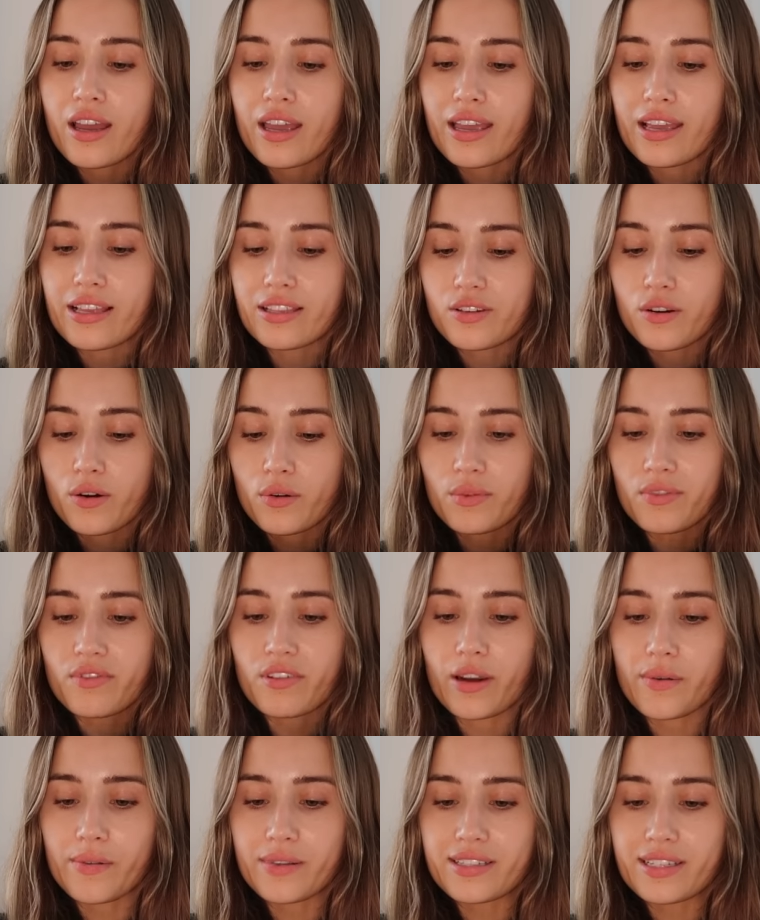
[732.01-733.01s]
It's not with
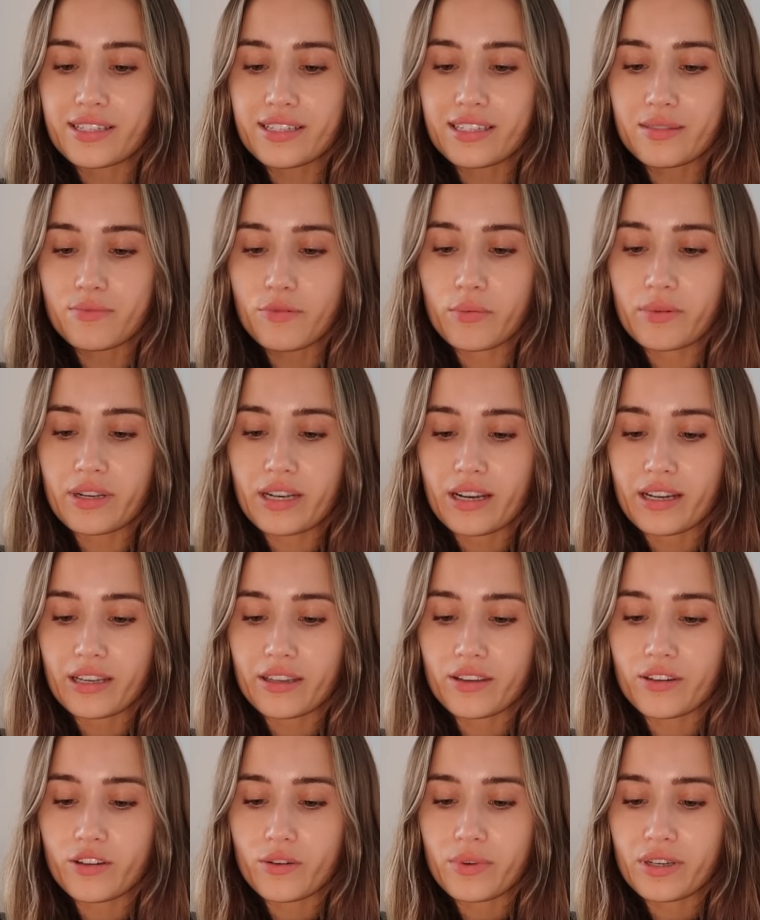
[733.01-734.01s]
diamonds. This is probably like
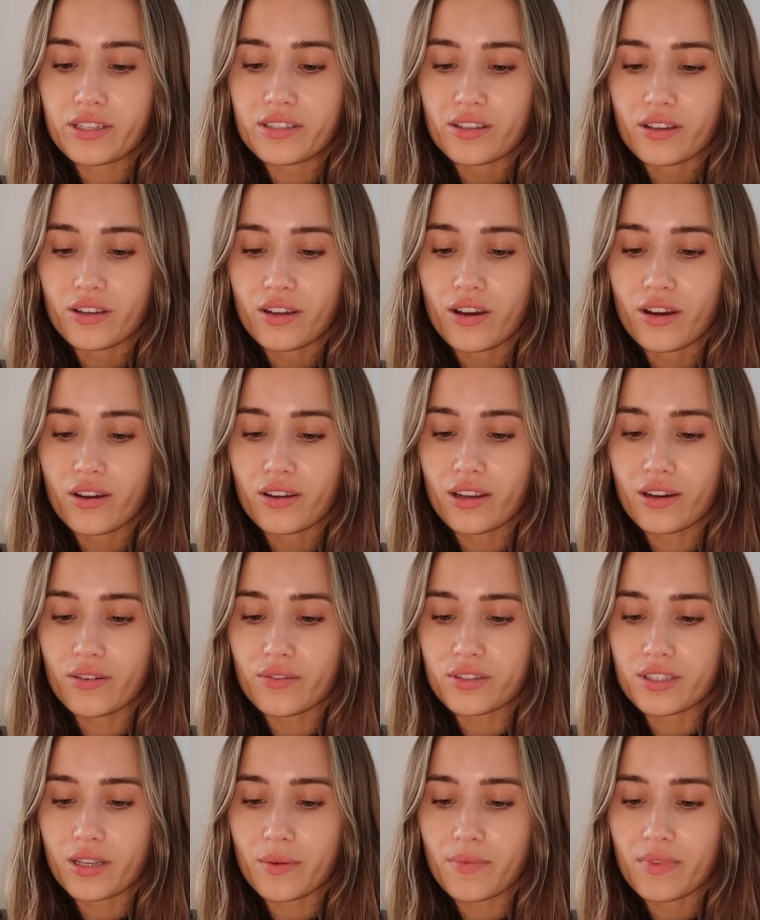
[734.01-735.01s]
cubic zirconia
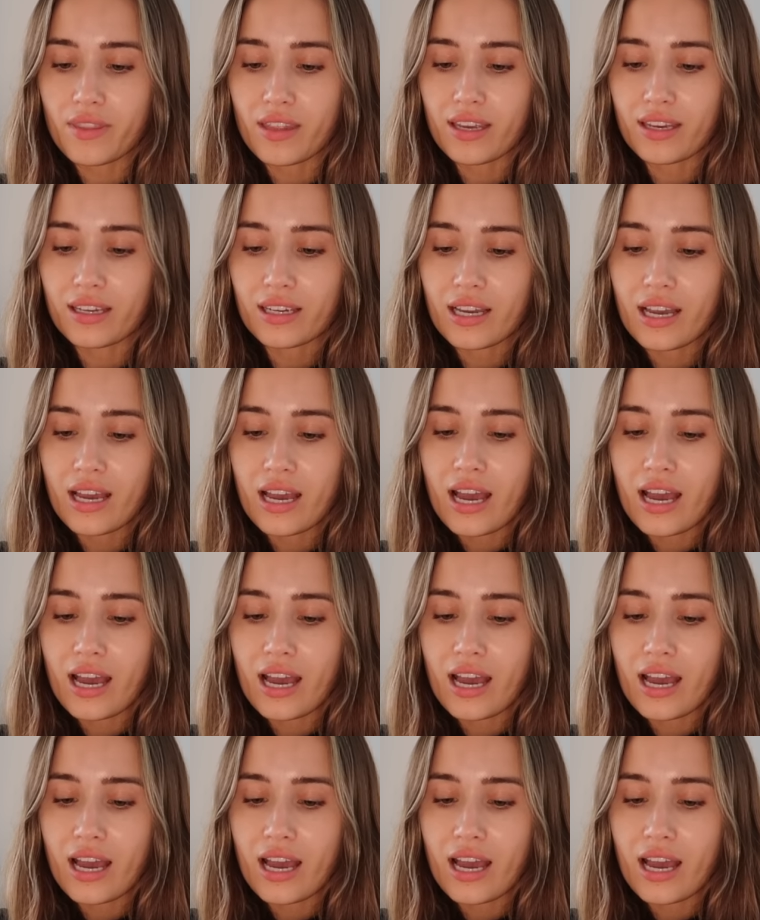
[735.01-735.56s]
or something.